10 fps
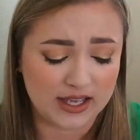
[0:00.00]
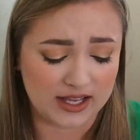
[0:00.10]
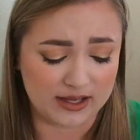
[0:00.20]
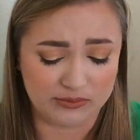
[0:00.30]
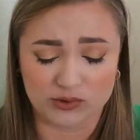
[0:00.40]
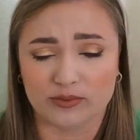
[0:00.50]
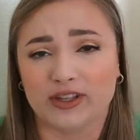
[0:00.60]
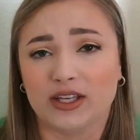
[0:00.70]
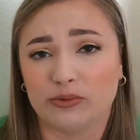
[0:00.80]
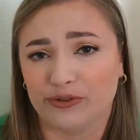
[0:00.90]

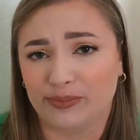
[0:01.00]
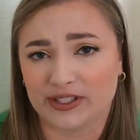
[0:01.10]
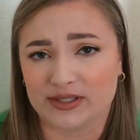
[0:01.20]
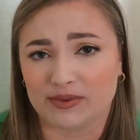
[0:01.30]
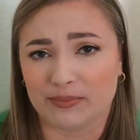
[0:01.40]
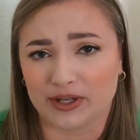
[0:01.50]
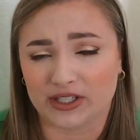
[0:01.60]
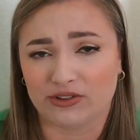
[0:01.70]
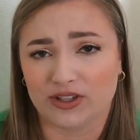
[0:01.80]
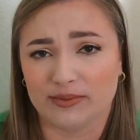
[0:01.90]
Normally I would have picked up the
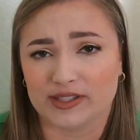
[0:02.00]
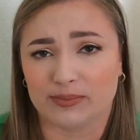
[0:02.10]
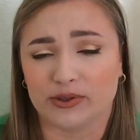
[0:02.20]
body cream as